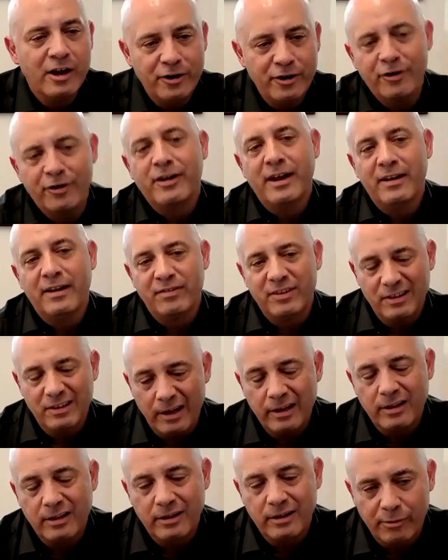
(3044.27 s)
you're going to have to
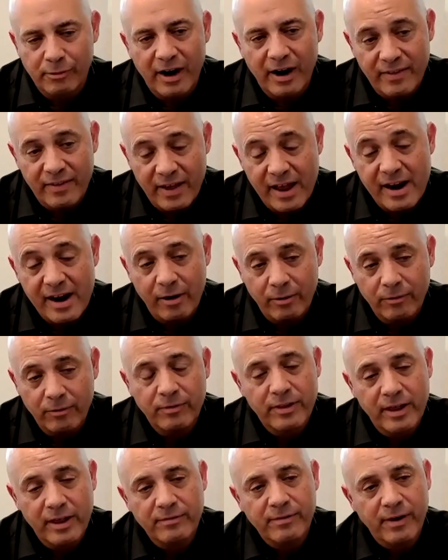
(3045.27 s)
likely ride that out
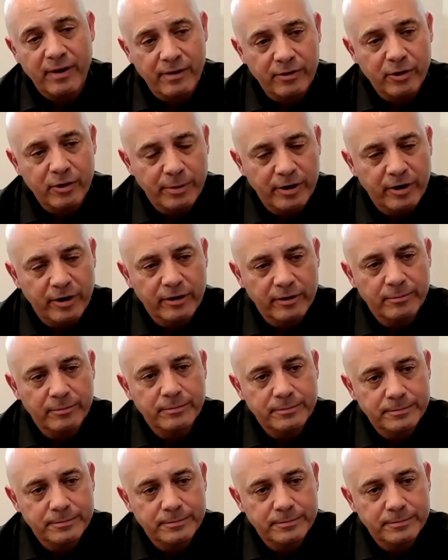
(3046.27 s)
for that 5-year period.